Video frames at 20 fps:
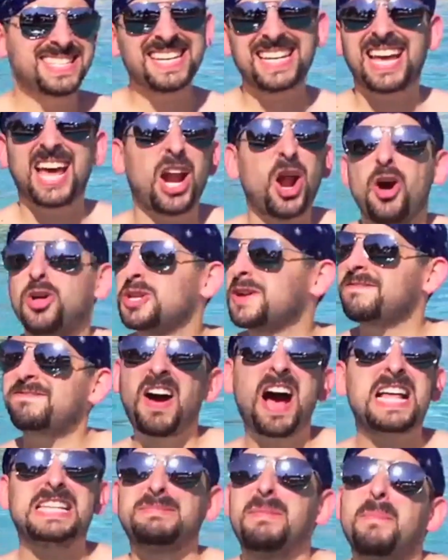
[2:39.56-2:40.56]
gotta hold your
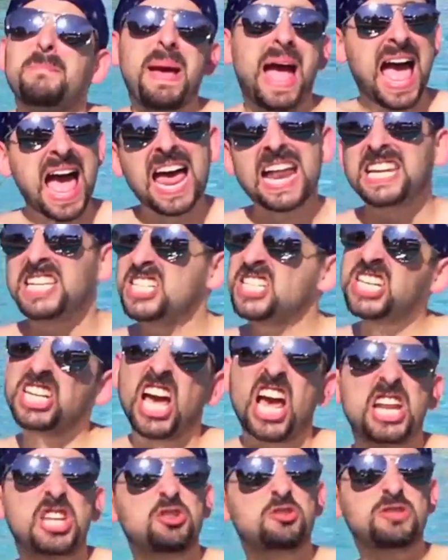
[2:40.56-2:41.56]
thoughts, my man. You
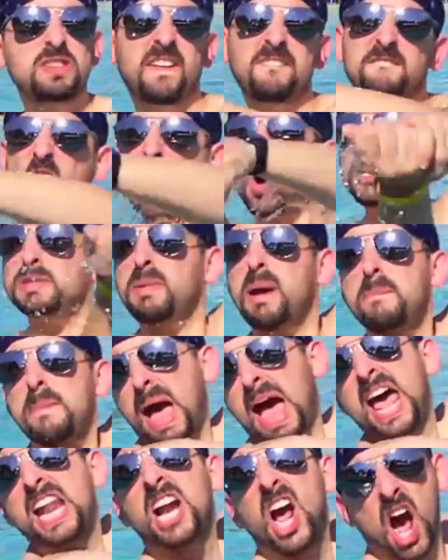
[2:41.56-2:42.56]
gotta use the force, my
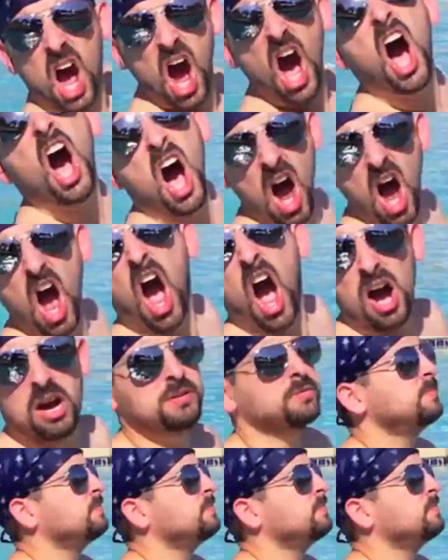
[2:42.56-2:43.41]
man. Uh huh, uh huh.